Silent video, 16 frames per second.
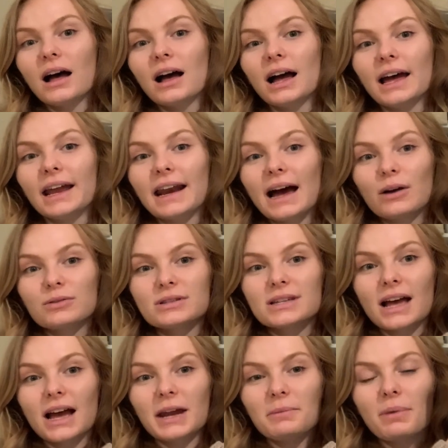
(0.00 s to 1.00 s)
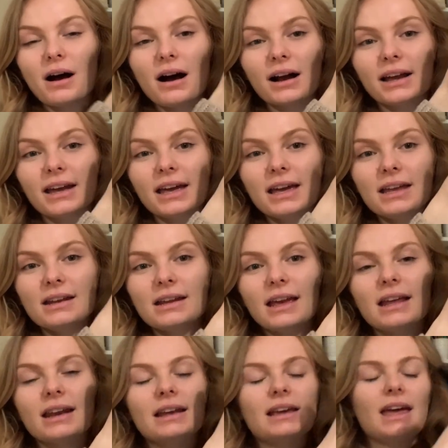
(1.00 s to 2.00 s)
an outside pocket
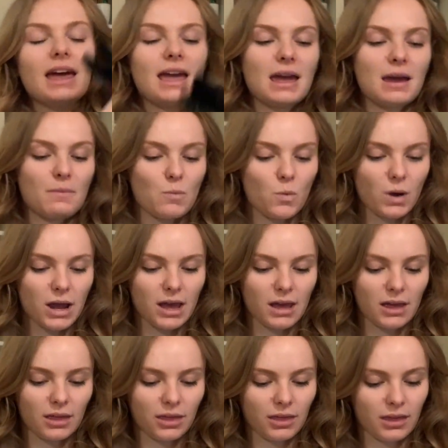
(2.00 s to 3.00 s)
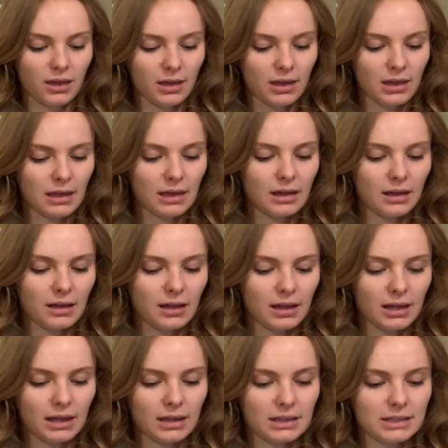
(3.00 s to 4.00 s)
and it came with
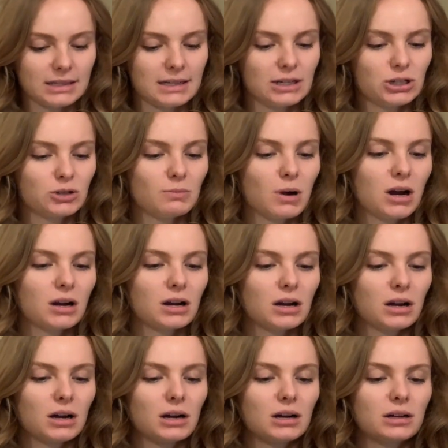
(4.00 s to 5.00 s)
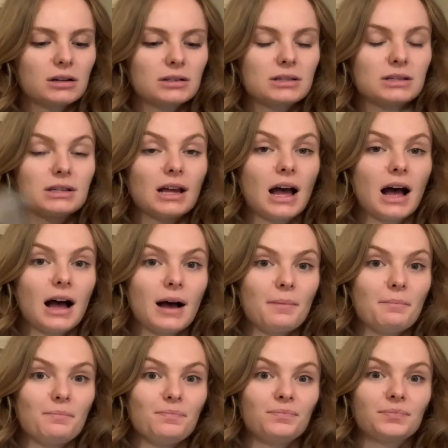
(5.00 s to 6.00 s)
stitch markers.
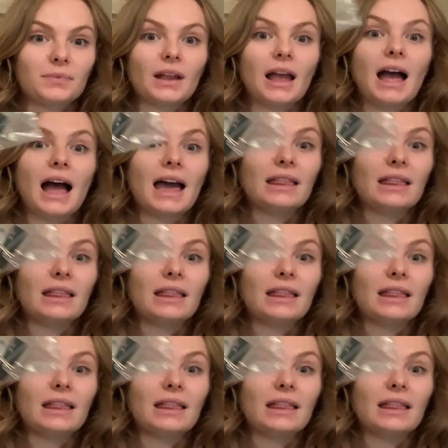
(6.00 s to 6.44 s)
I